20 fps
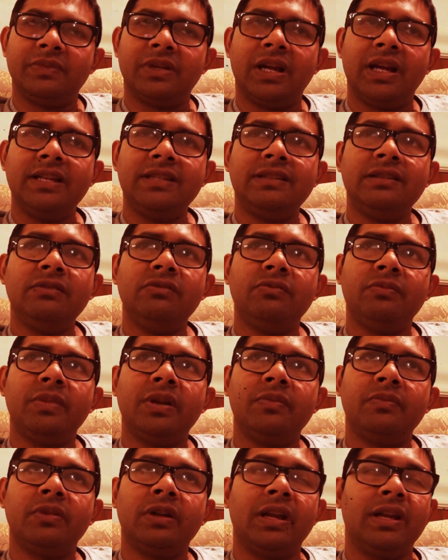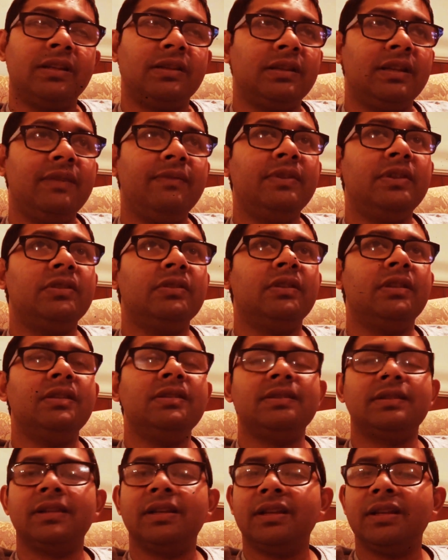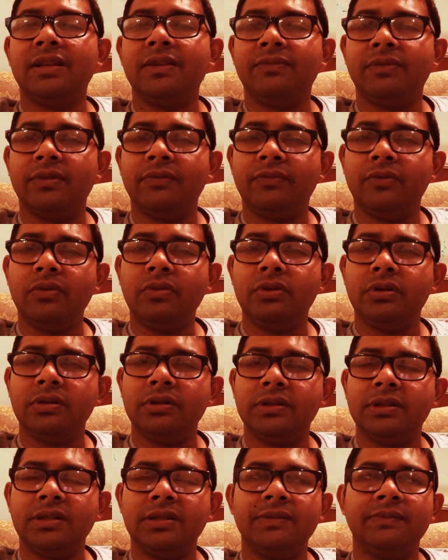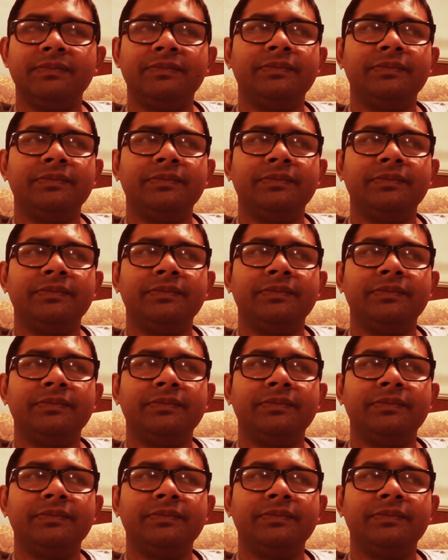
I still remember, and even to this day, if I focus,